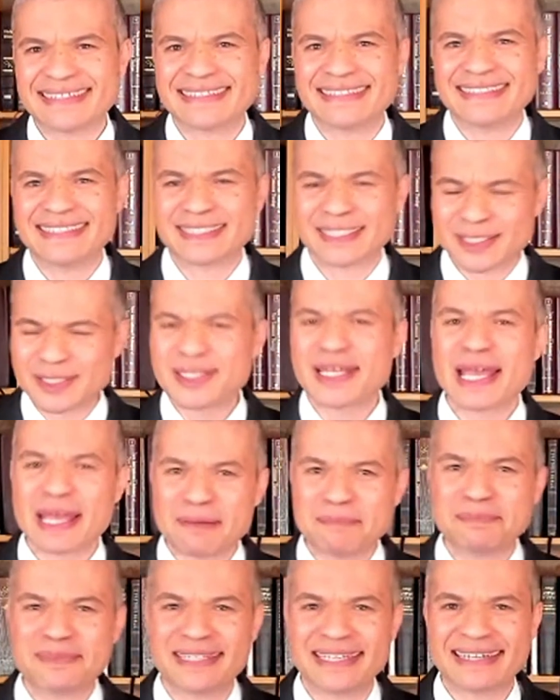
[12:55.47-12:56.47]

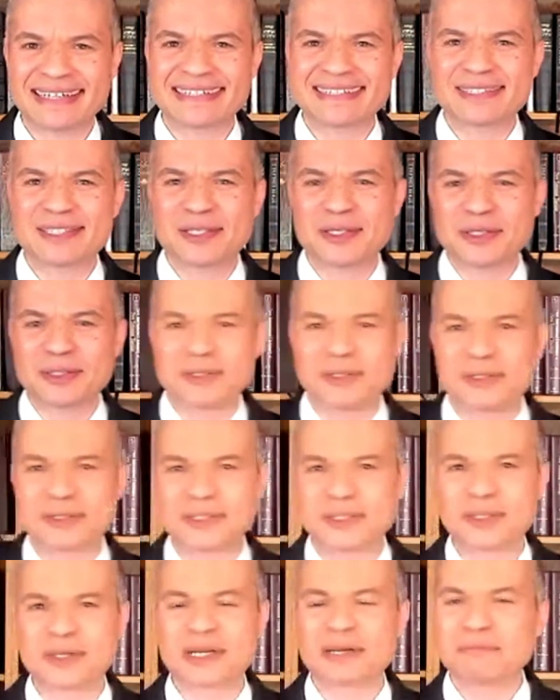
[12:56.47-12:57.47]
attempting to
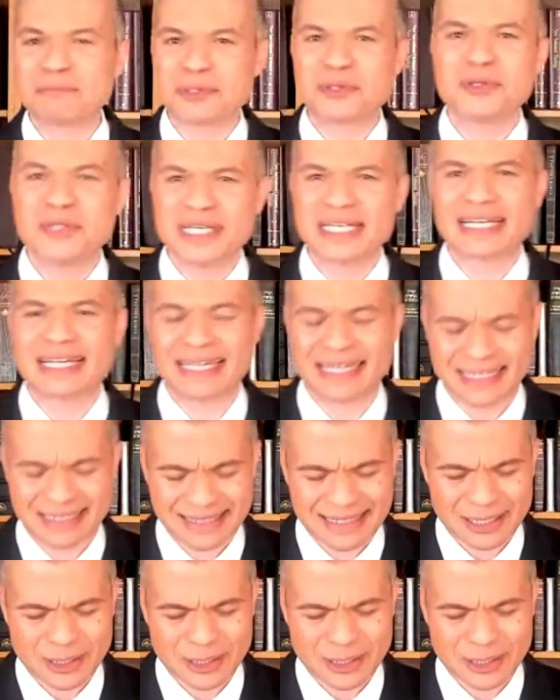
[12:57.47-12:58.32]
communicate